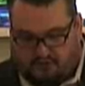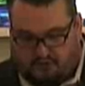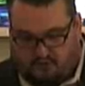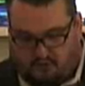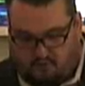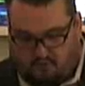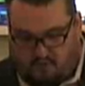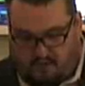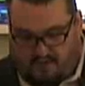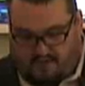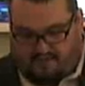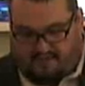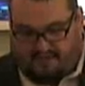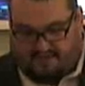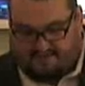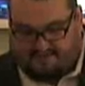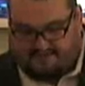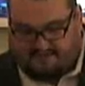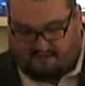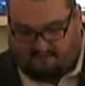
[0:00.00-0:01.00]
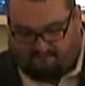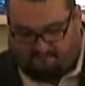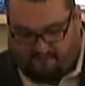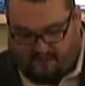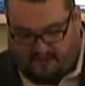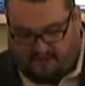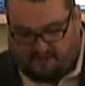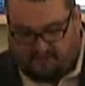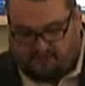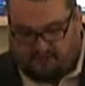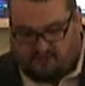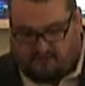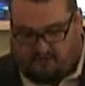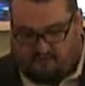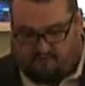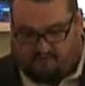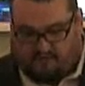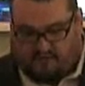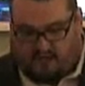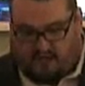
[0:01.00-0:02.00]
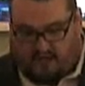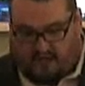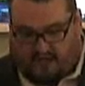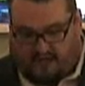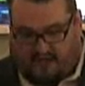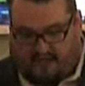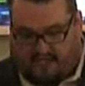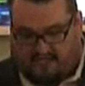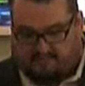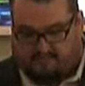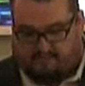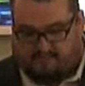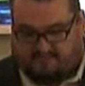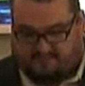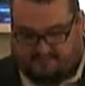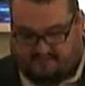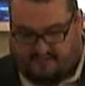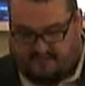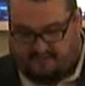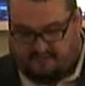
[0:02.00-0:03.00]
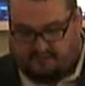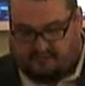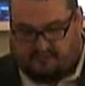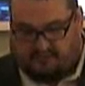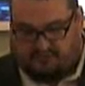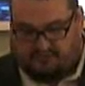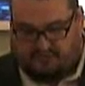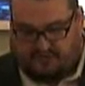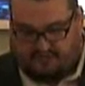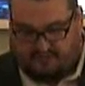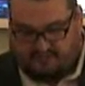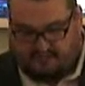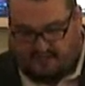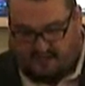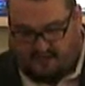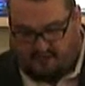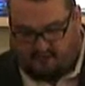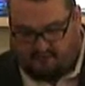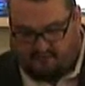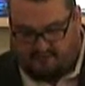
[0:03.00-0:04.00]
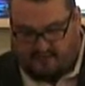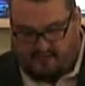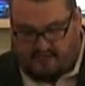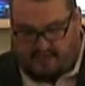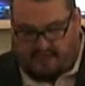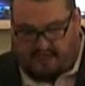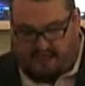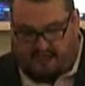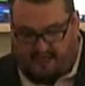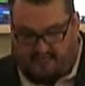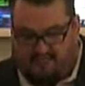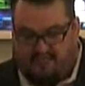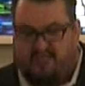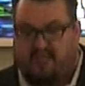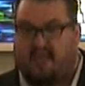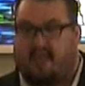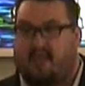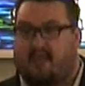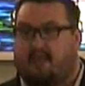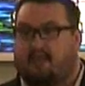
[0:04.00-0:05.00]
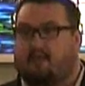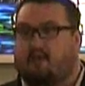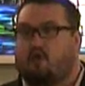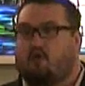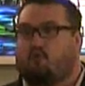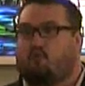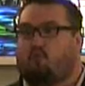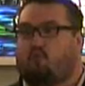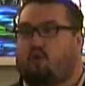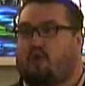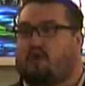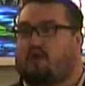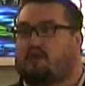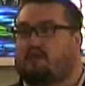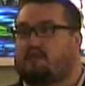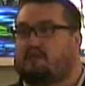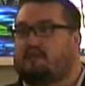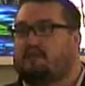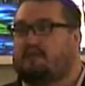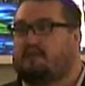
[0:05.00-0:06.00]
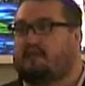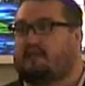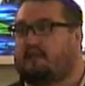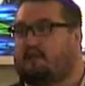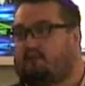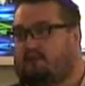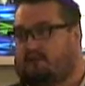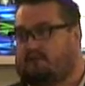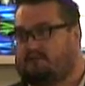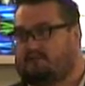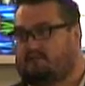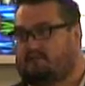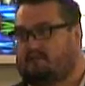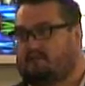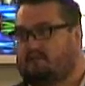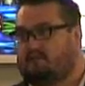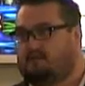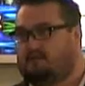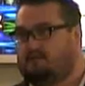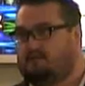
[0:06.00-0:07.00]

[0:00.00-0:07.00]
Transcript: to you that salvation of God has been sent to the Gentiles, and they will hear it.